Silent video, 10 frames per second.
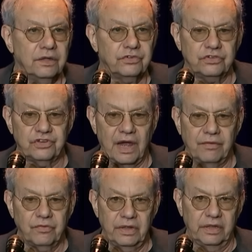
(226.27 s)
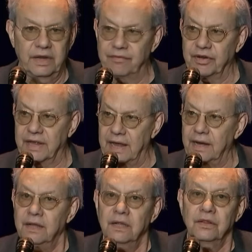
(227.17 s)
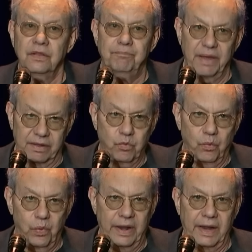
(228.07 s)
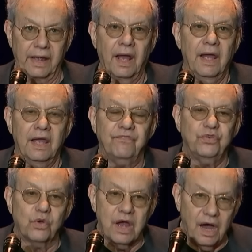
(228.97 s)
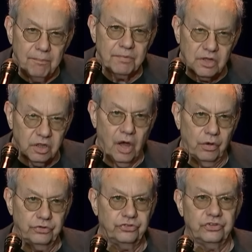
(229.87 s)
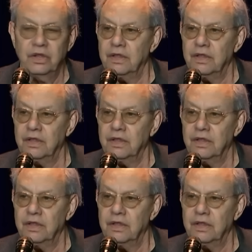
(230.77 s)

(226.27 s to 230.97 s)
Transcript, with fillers: since I really never get the big winning, if you come close,